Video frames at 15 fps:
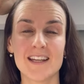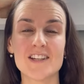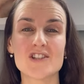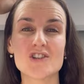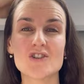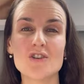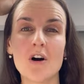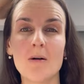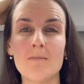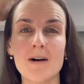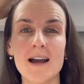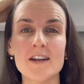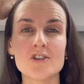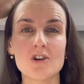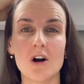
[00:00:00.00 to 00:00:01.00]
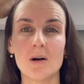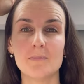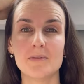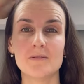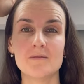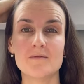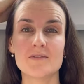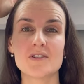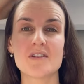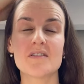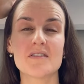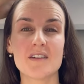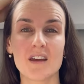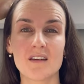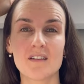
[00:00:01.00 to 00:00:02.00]
It's not my job to
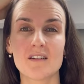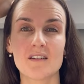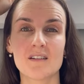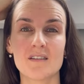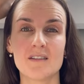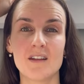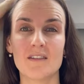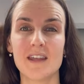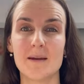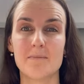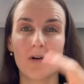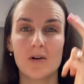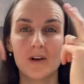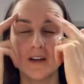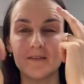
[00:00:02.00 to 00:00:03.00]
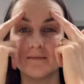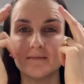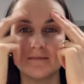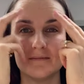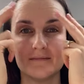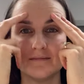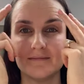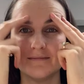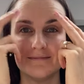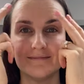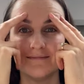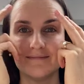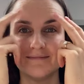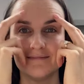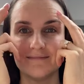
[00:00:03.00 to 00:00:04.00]
think that they're broken
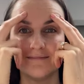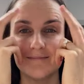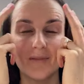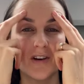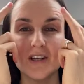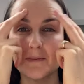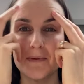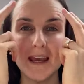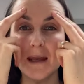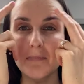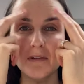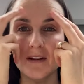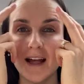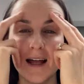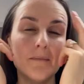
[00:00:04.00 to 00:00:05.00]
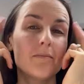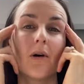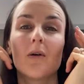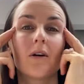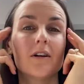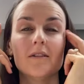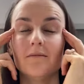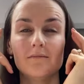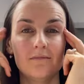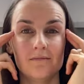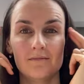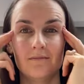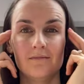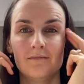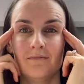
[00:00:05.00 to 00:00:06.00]
because people aren't broken.
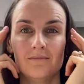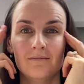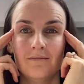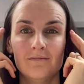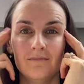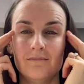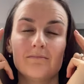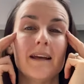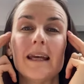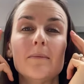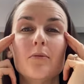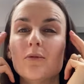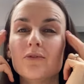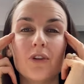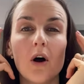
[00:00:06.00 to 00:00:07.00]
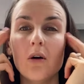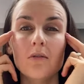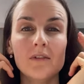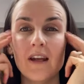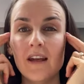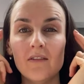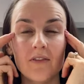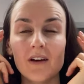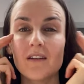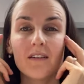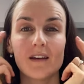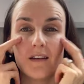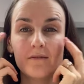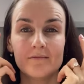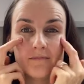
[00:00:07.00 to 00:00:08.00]
People don't need
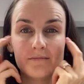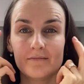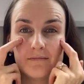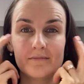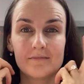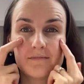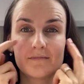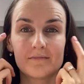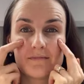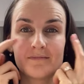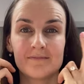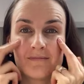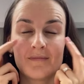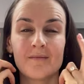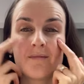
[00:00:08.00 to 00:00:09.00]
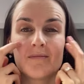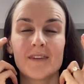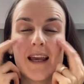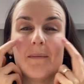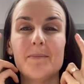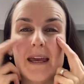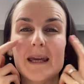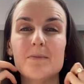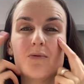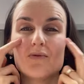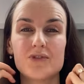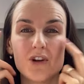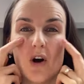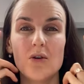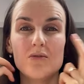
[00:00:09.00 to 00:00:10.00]
fixing and people
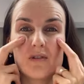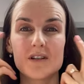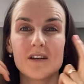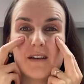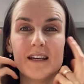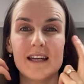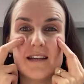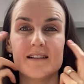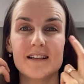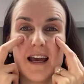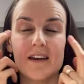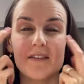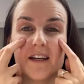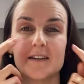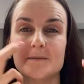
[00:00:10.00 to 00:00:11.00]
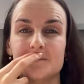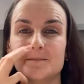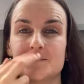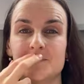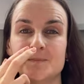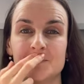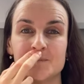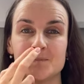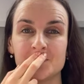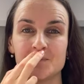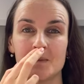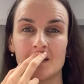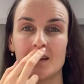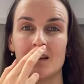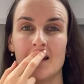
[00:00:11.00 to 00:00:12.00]
don't need saving.
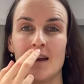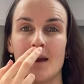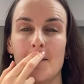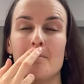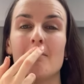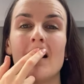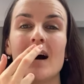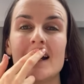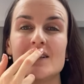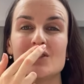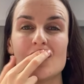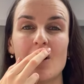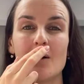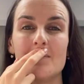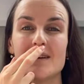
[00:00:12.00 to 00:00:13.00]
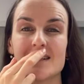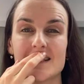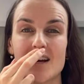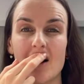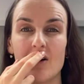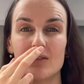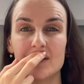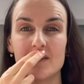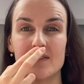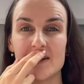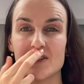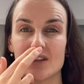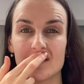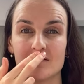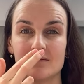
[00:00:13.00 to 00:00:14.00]
My job is to hold the
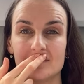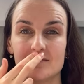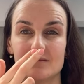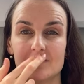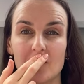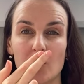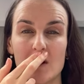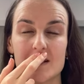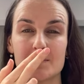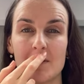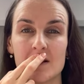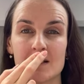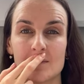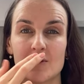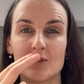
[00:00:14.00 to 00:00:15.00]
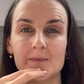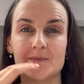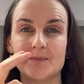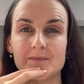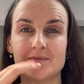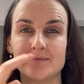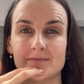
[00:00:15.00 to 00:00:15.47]
vision for what's possible.